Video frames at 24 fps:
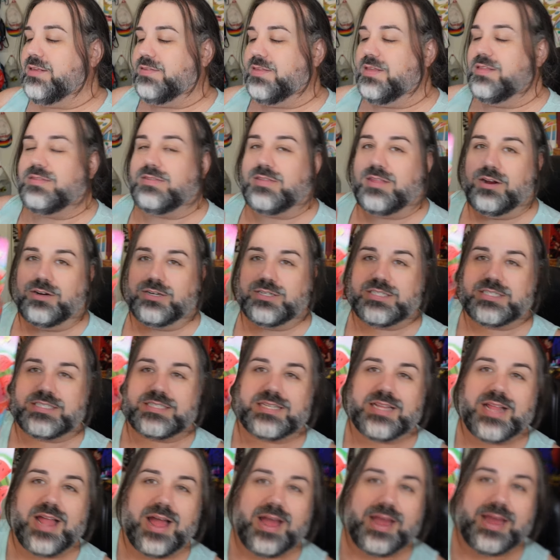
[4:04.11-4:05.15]
since there's
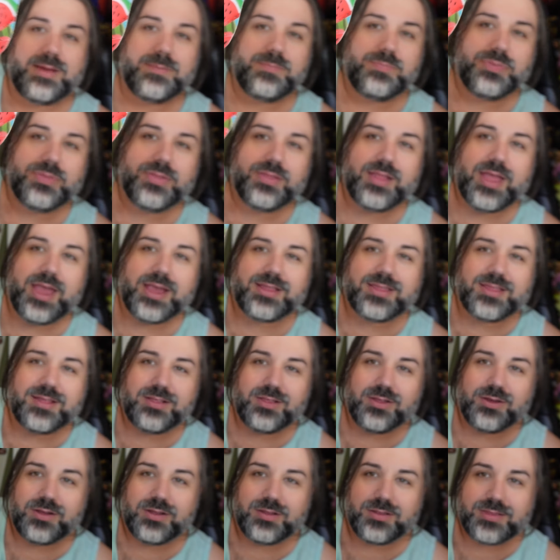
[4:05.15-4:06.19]
slime. Like
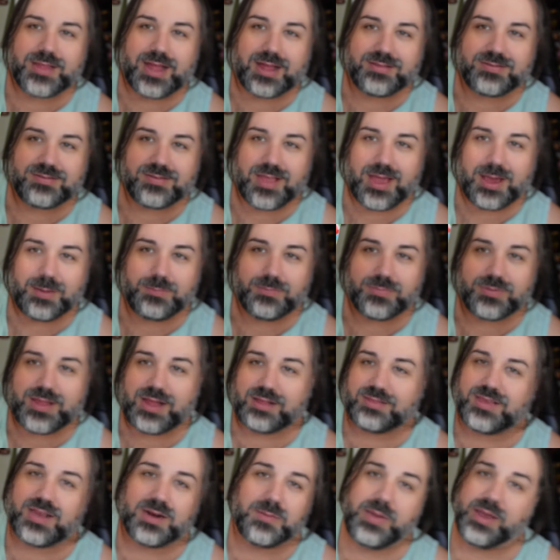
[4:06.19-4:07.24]
look, that's slime,
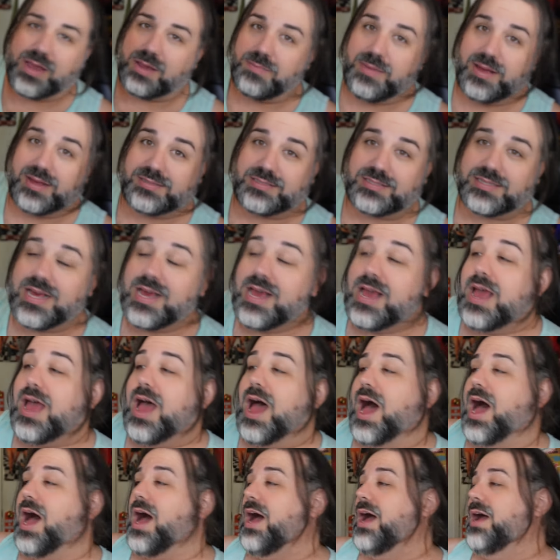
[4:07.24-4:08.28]
that's gonna make a mess.
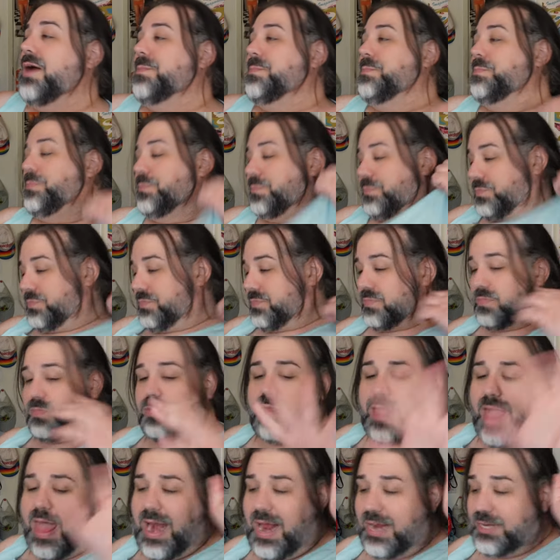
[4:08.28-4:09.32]
Um,
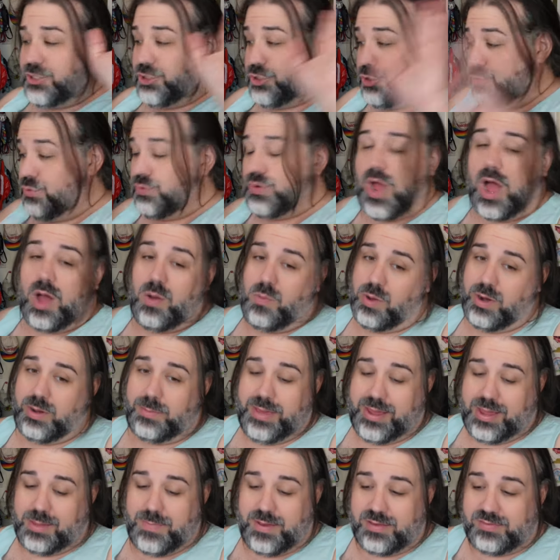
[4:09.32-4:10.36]
and I do not want to
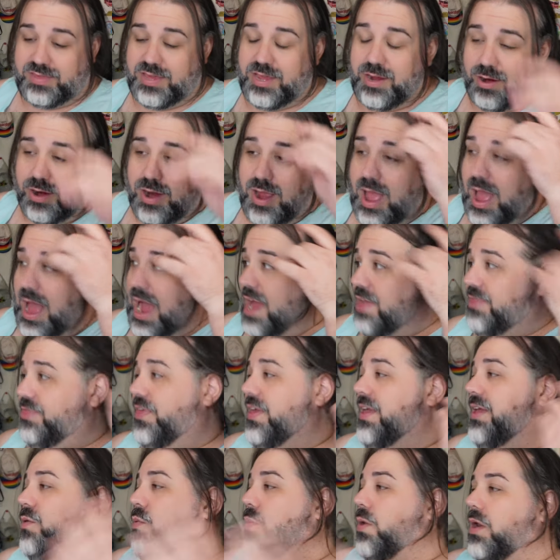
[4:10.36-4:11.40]
make a mess here. I
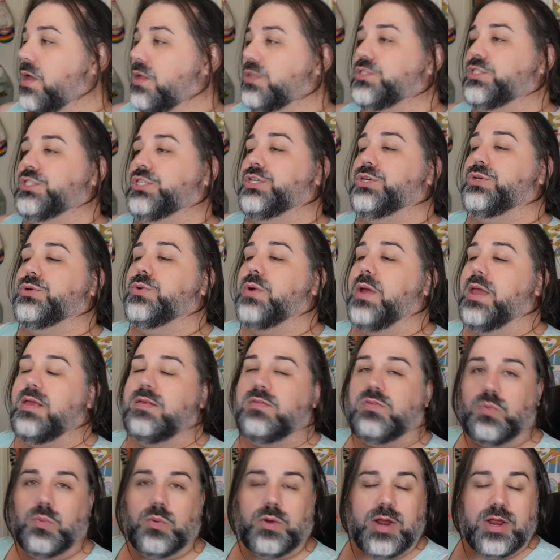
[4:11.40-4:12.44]
think what I'll do
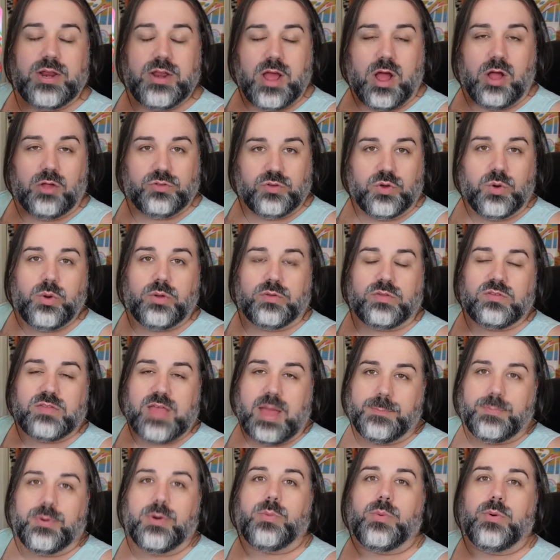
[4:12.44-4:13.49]
is when I, I'll do a
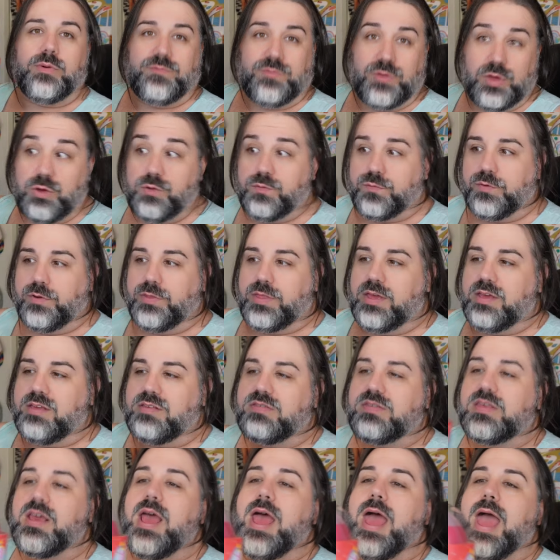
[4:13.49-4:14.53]
separate review for
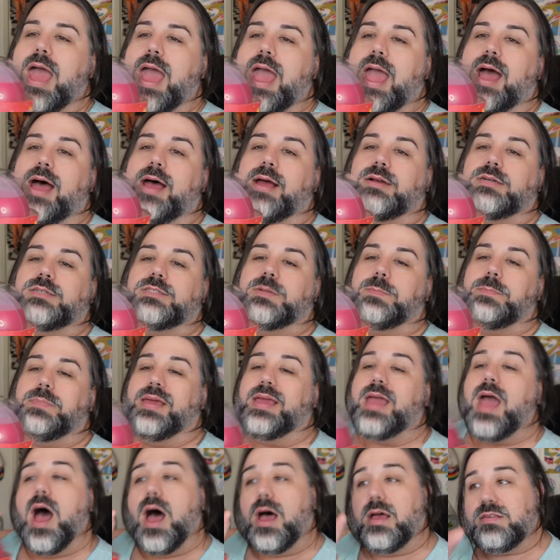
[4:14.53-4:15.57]
this, and
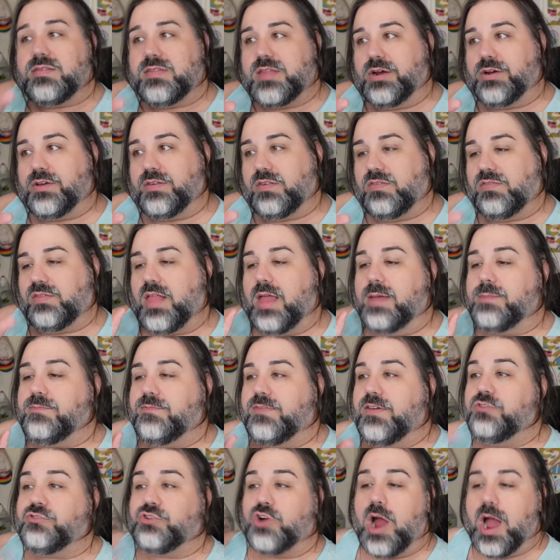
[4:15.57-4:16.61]
because there is a slime
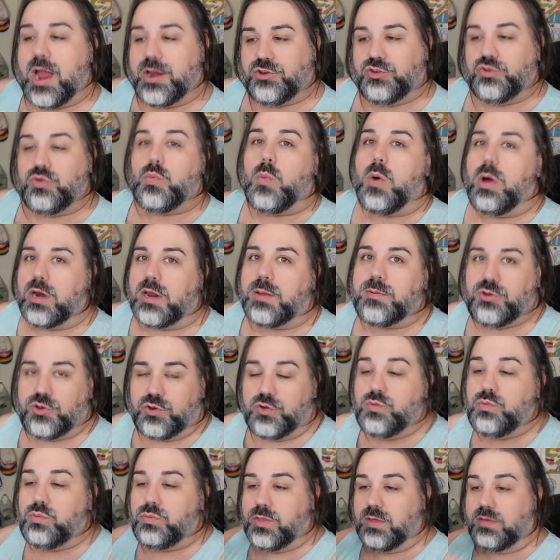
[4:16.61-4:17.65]
feature, I do want to
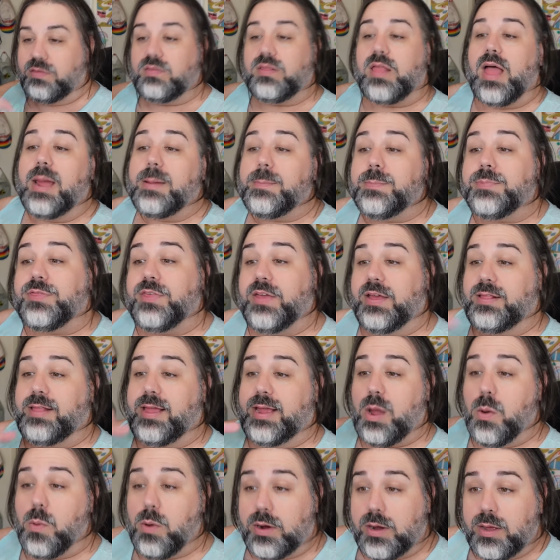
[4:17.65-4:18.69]
do the slime thing.
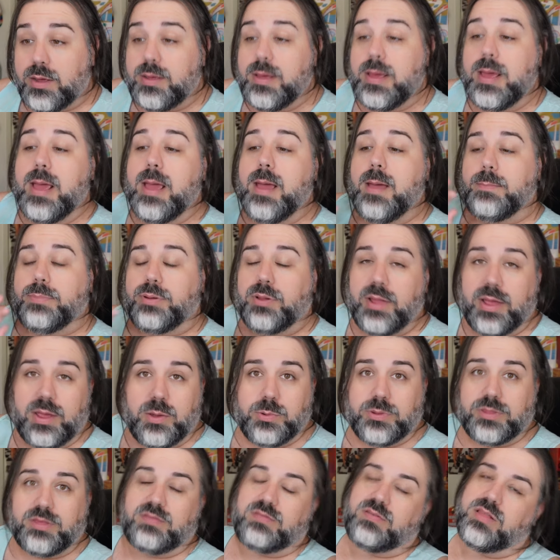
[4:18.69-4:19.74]
Like I want to play
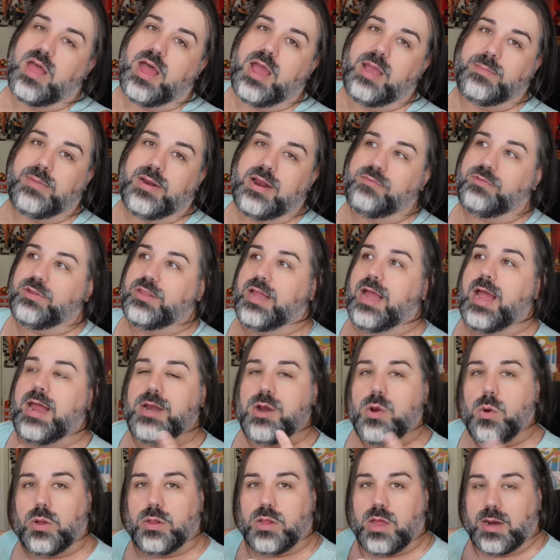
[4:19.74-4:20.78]
with the slime and everything. I
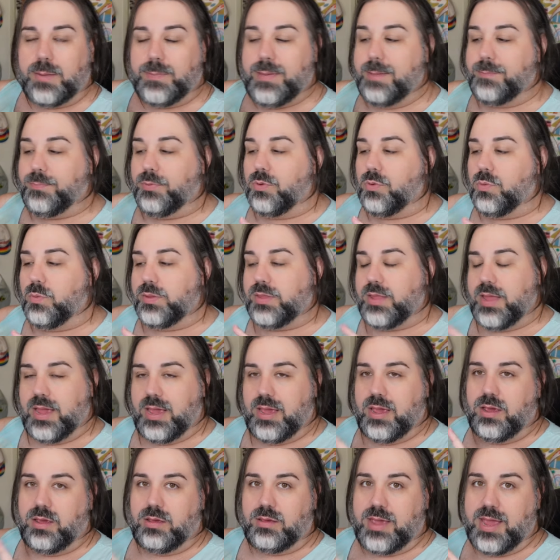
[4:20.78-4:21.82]
know a lot of people, when
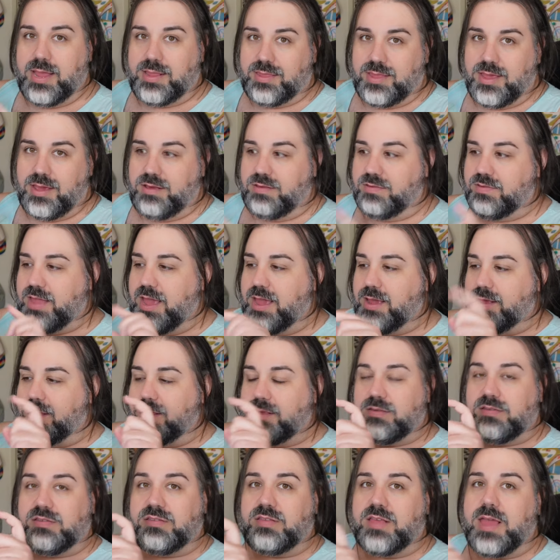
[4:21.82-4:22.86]
they get these, they
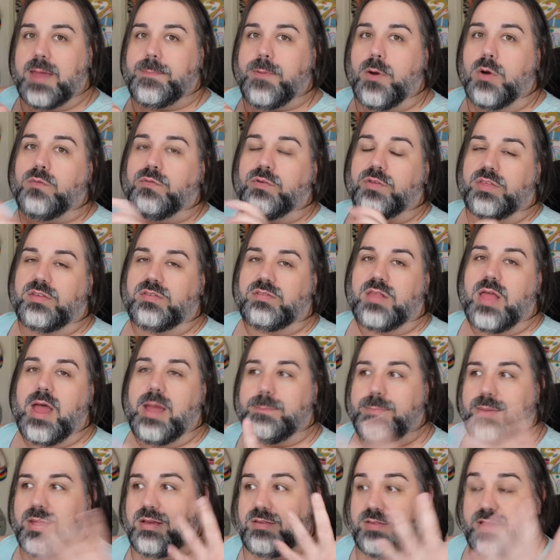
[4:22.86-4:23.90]
skip over the
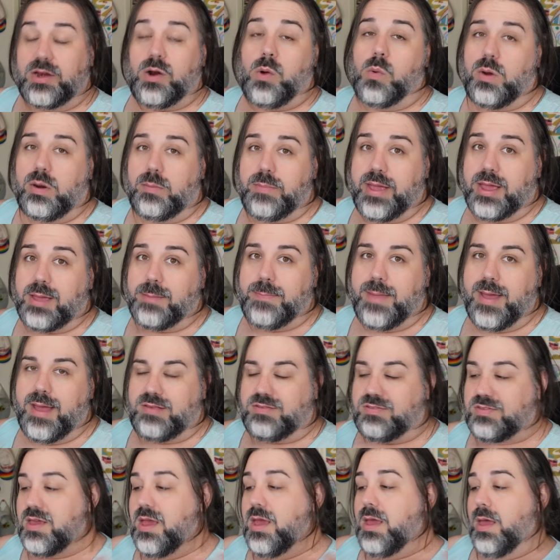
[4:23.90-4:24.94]
slime because they don't want to make a
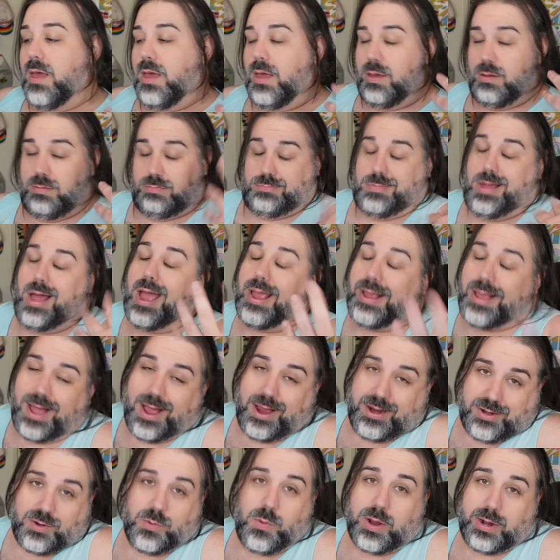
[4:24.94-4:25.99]
mess. I
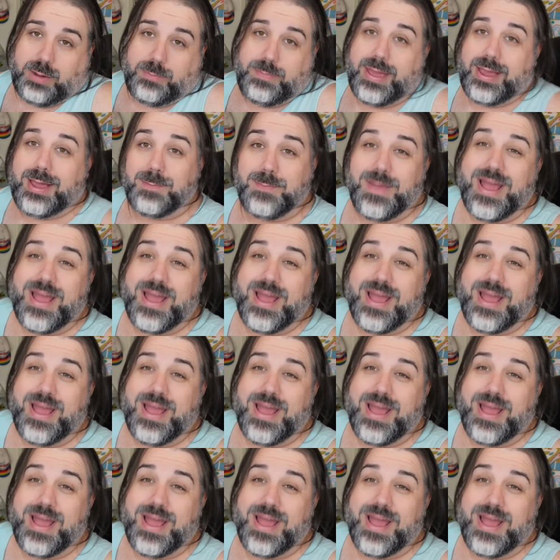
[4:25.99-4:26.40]
kind of want to make a